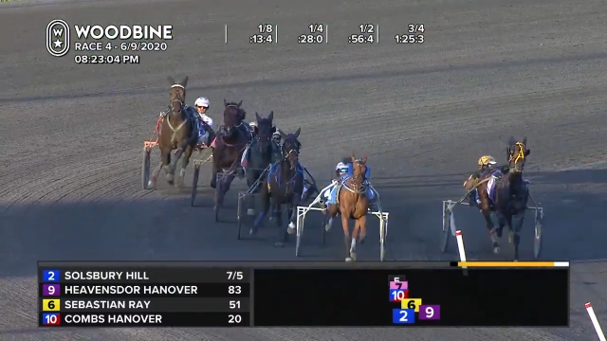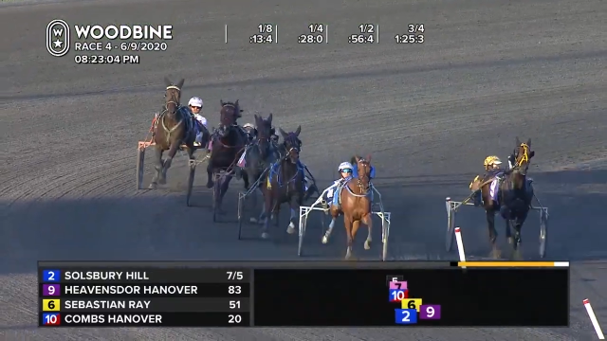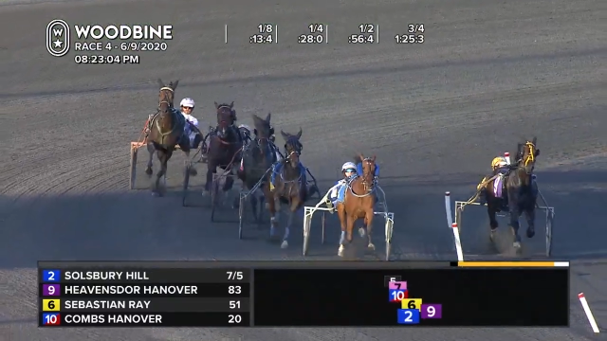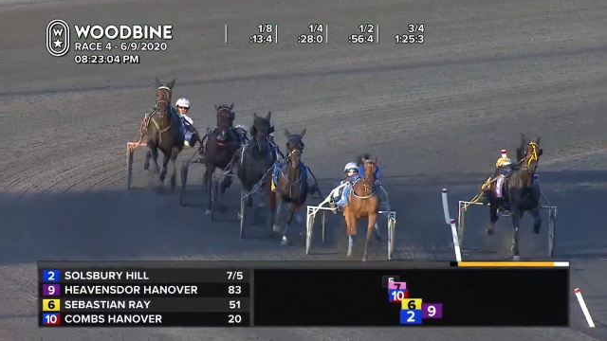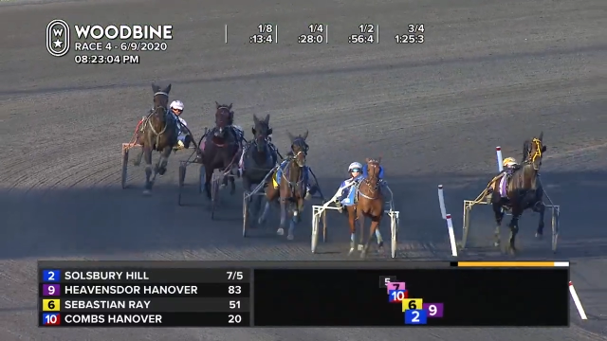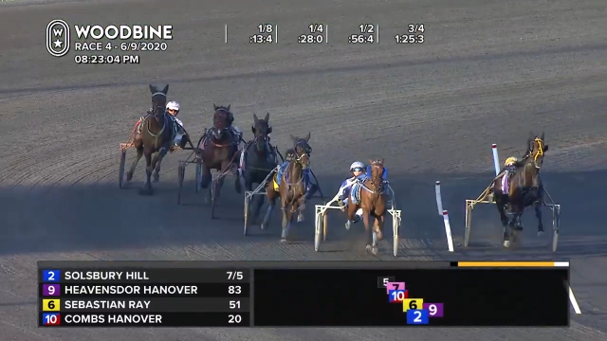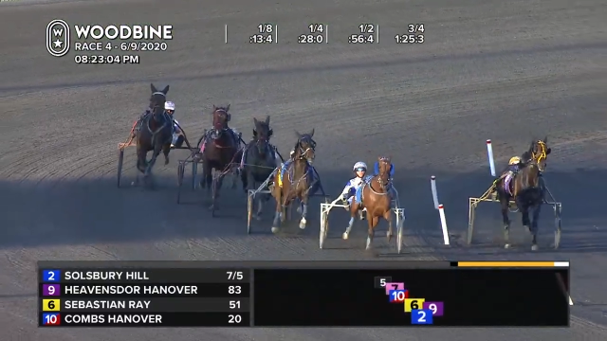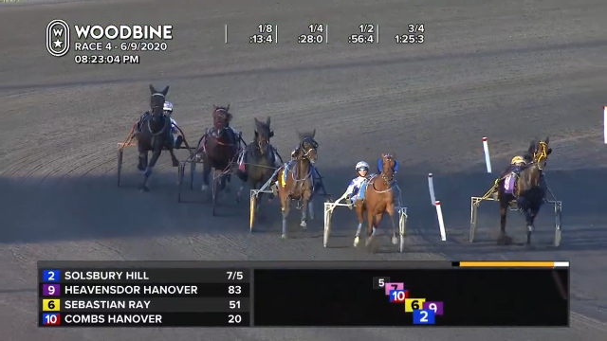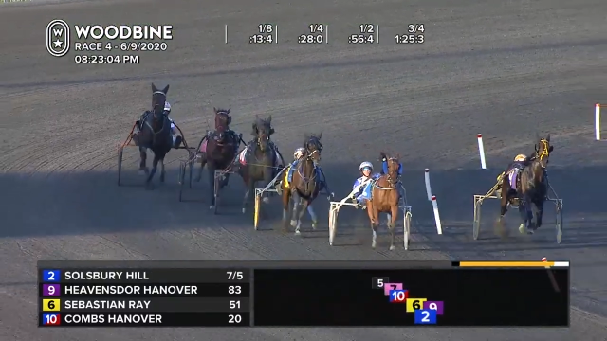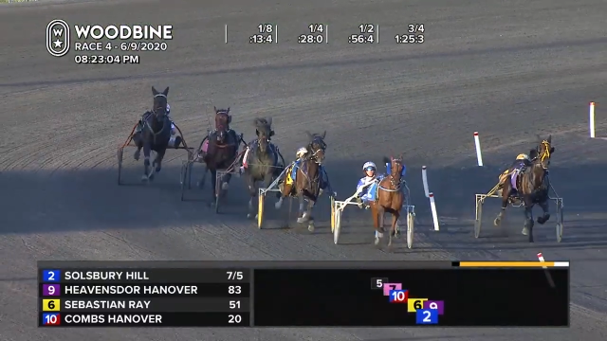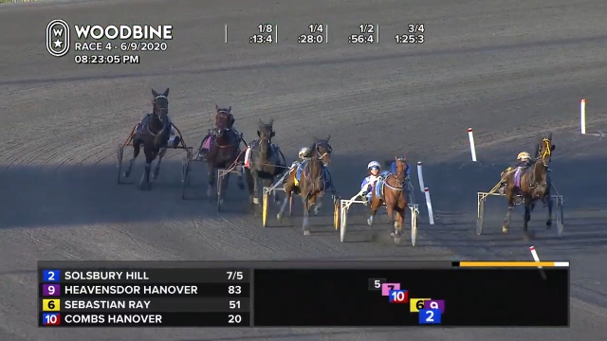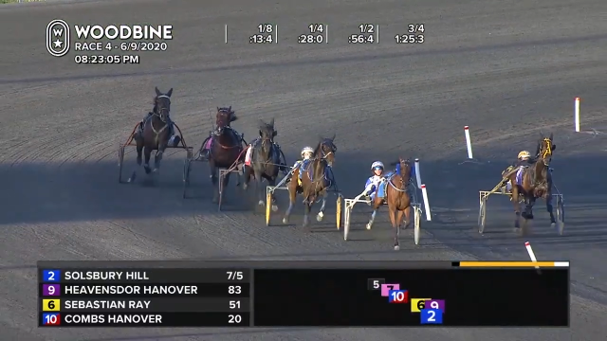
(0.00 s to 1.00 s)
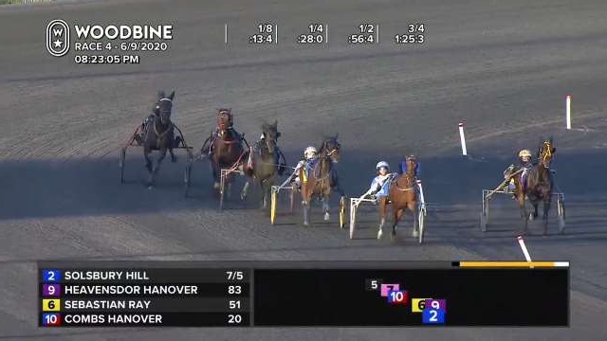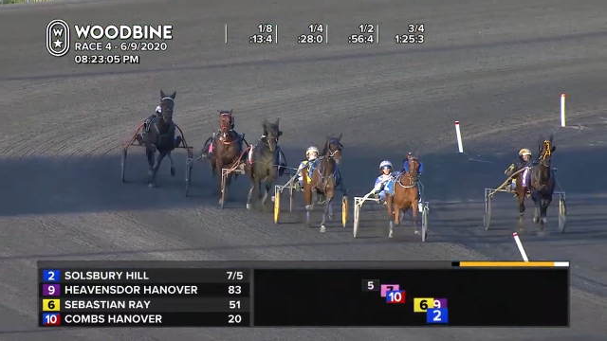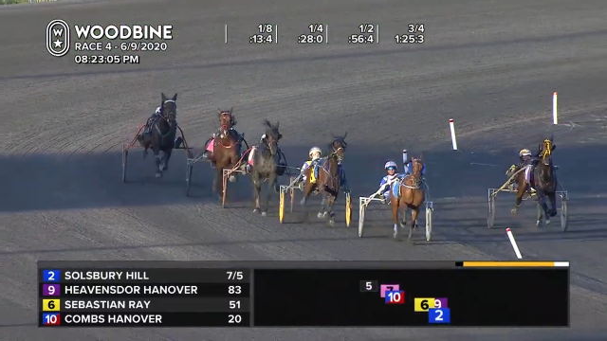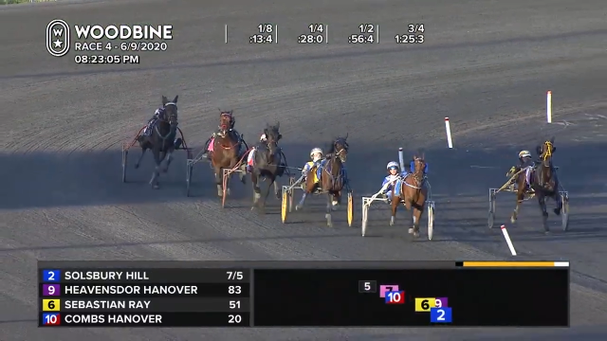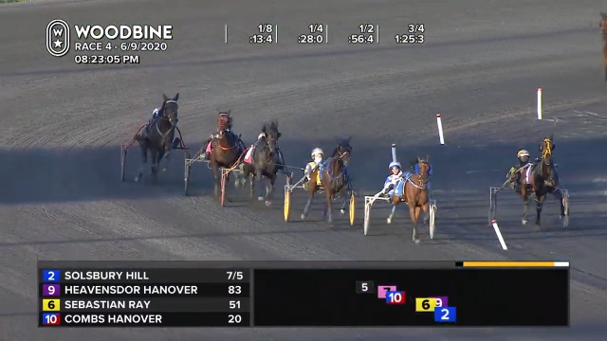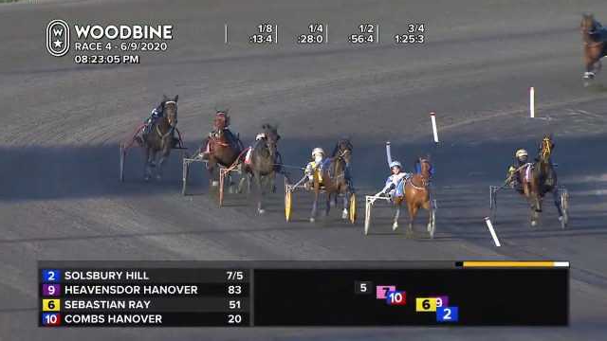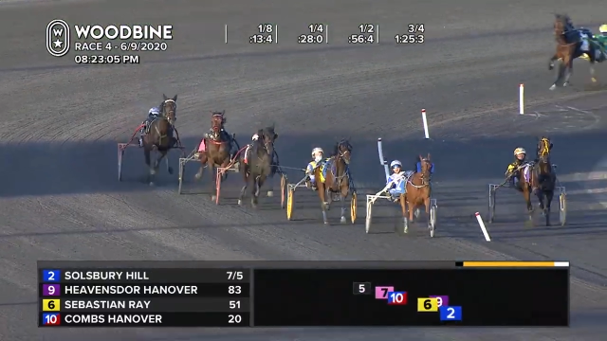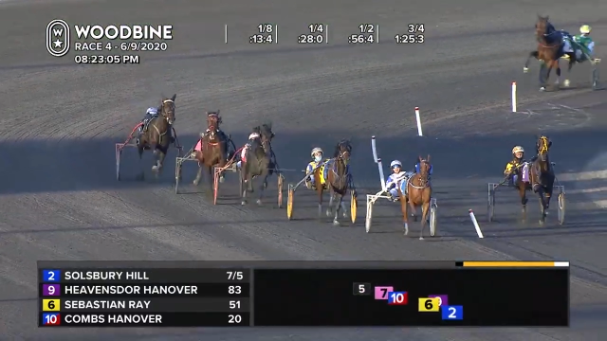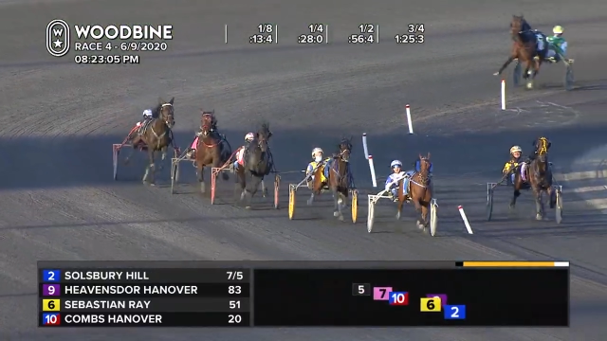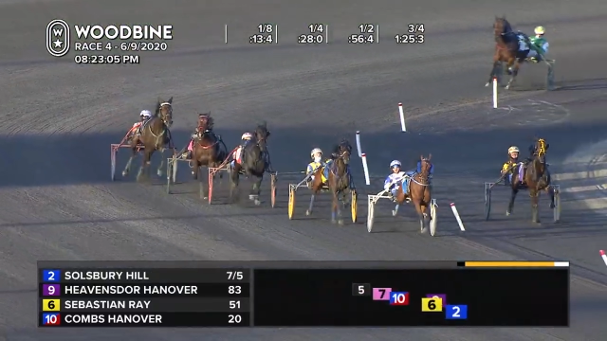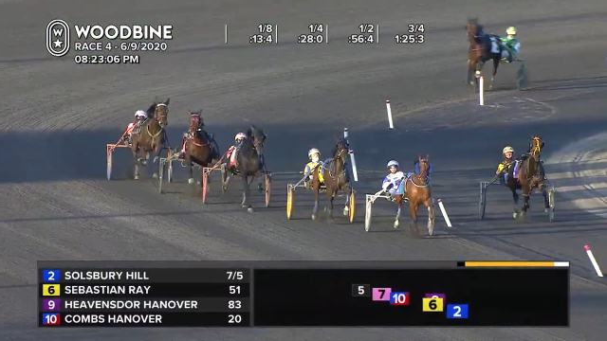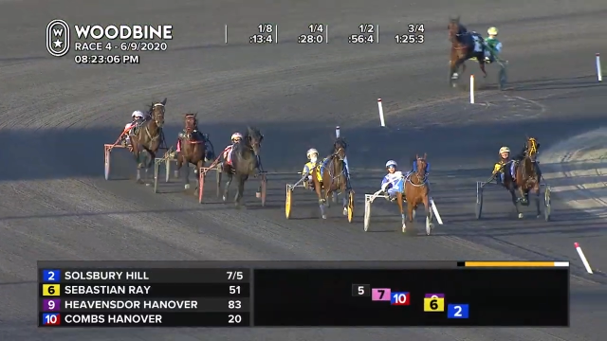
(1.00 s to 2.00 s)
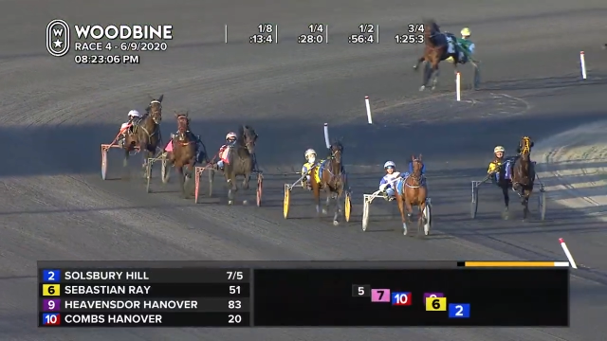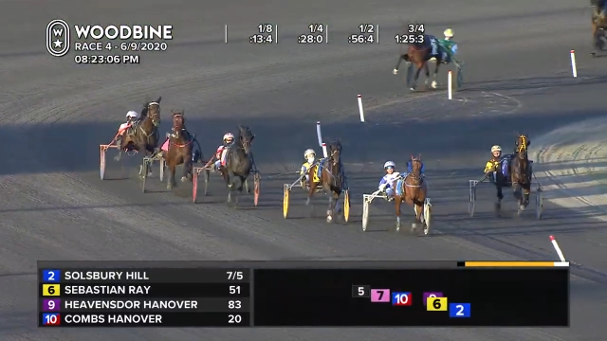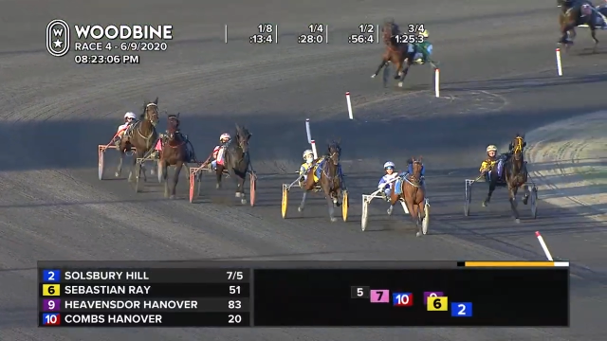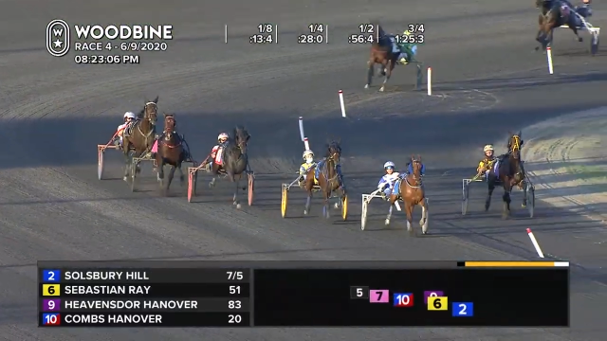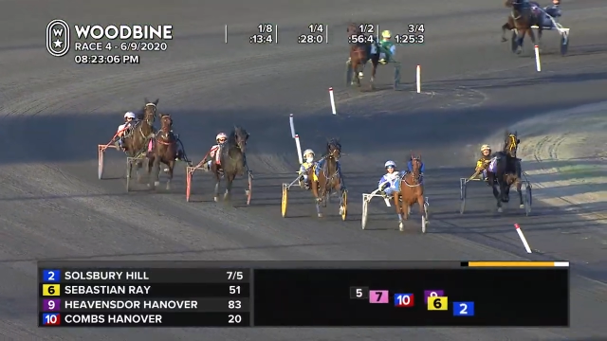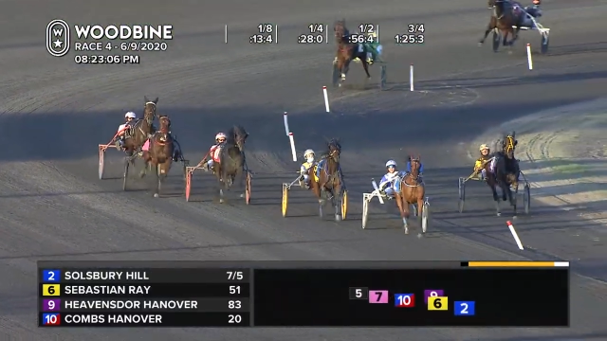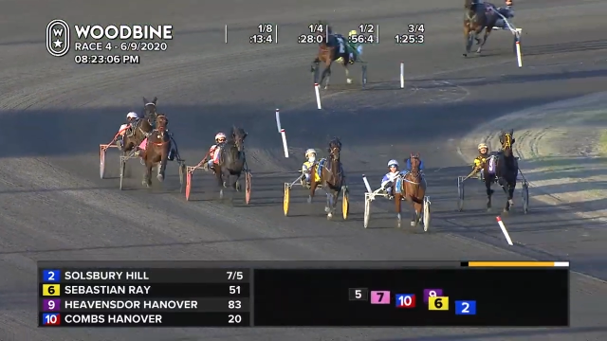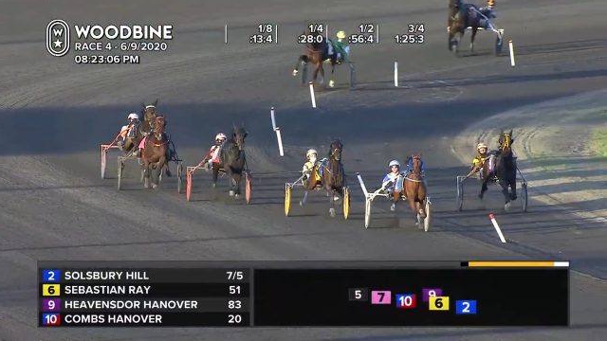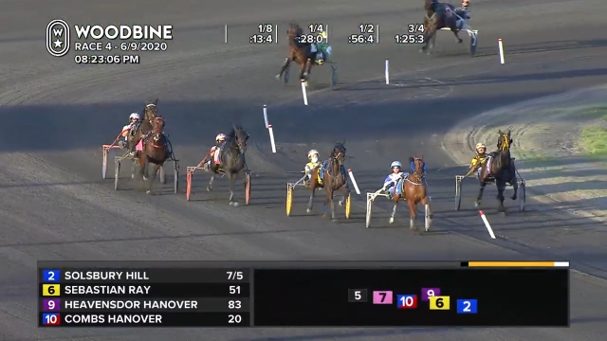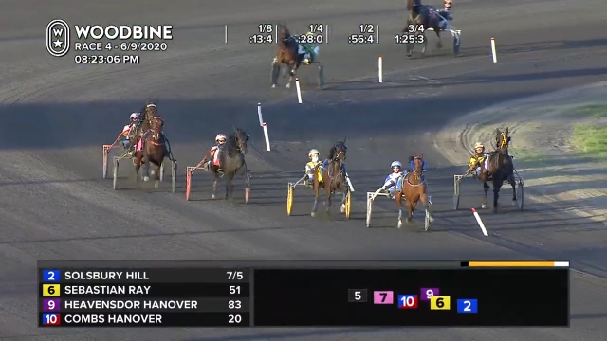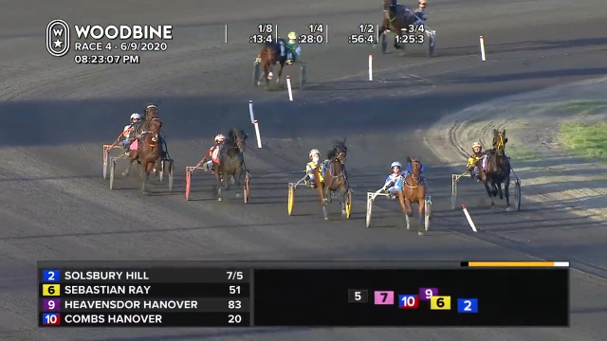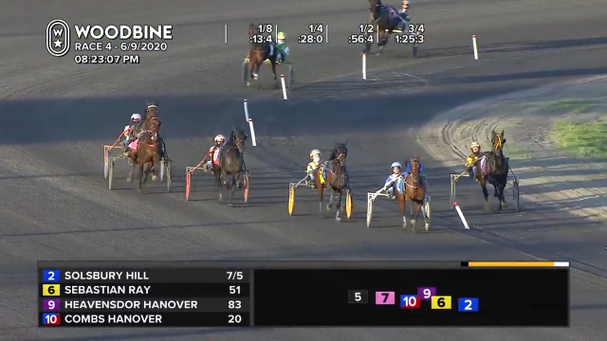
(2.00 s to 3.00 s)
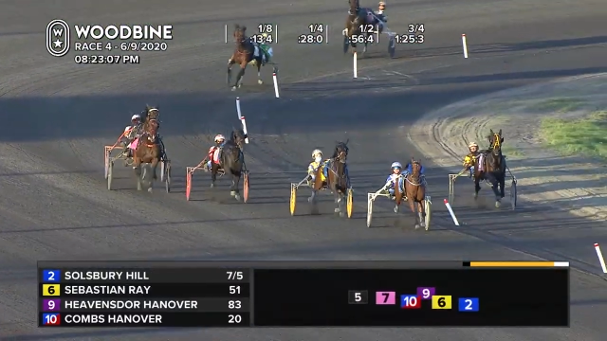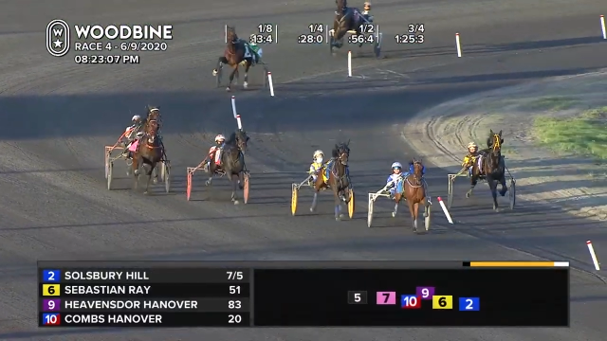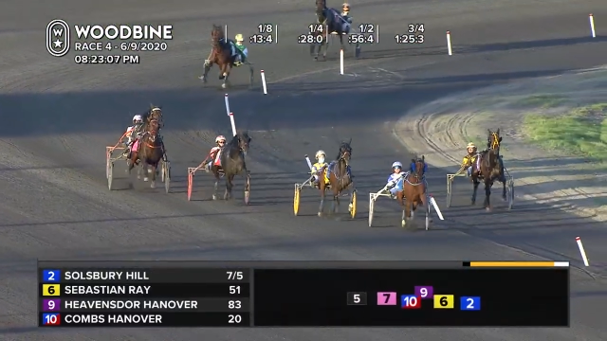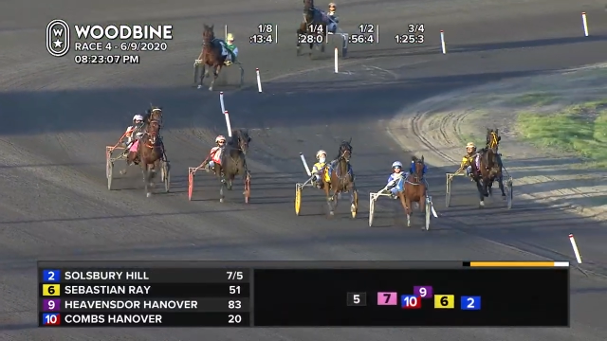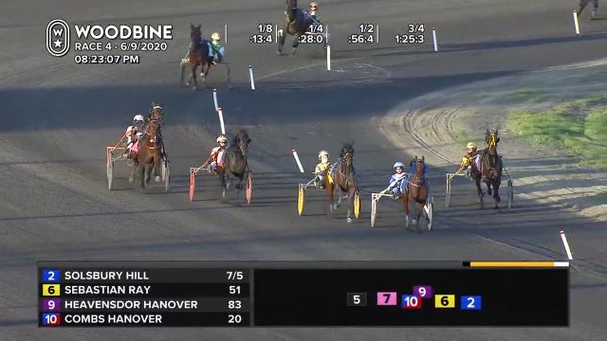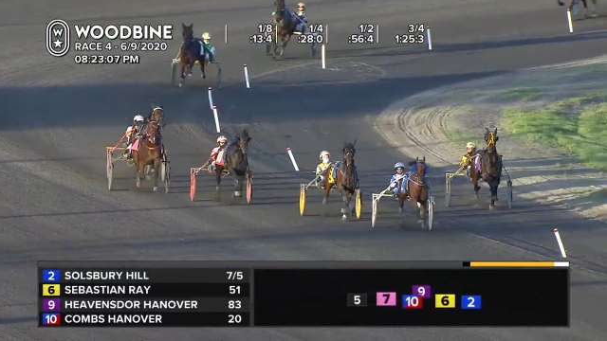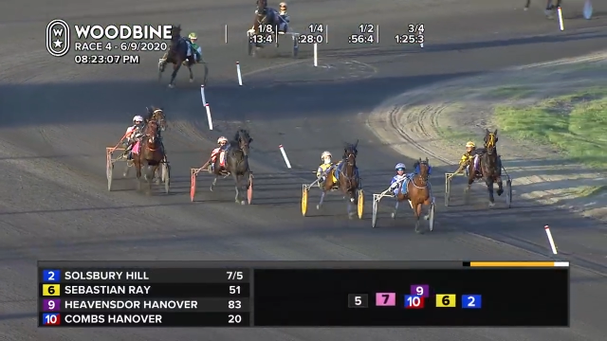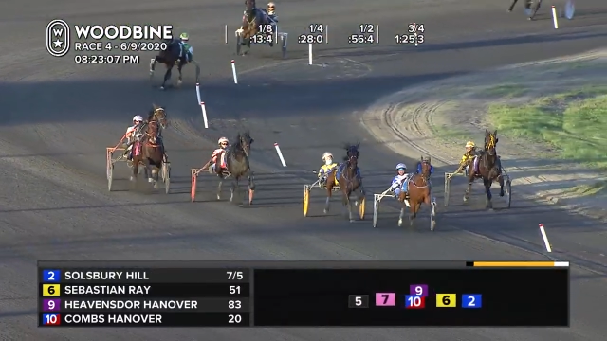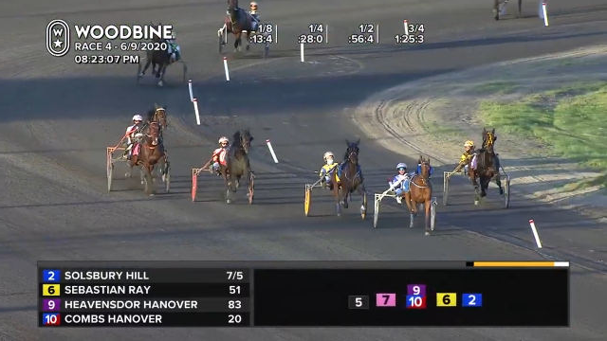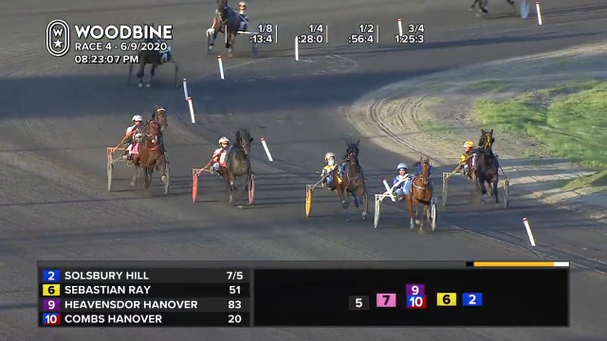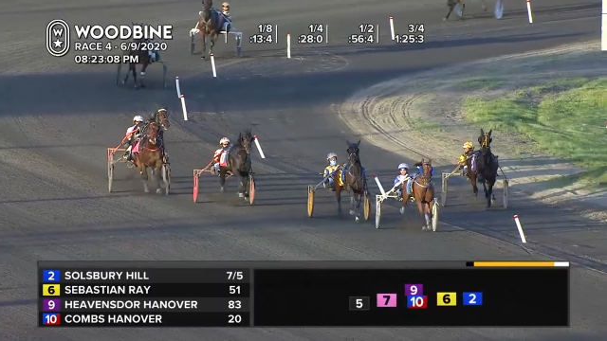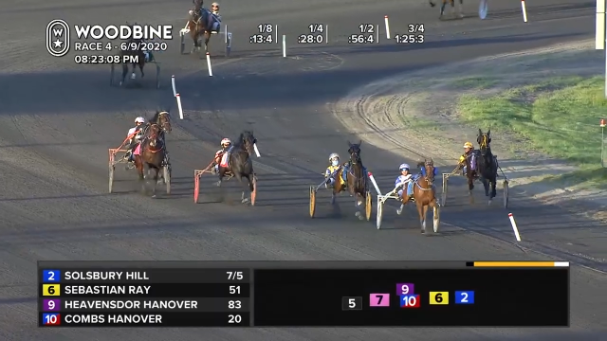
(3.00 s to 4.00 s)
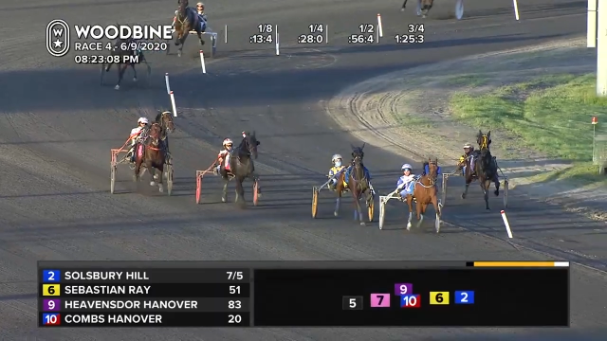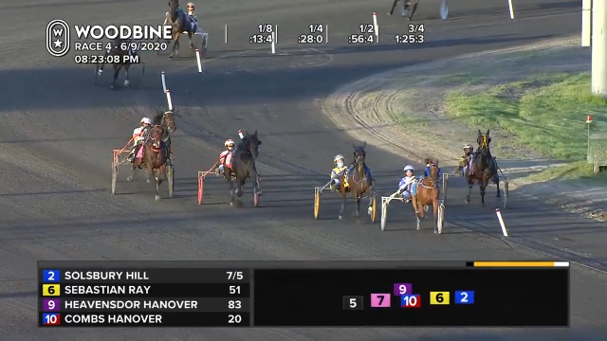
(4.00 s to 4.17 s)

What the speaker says: Nobody's mouth can be seen.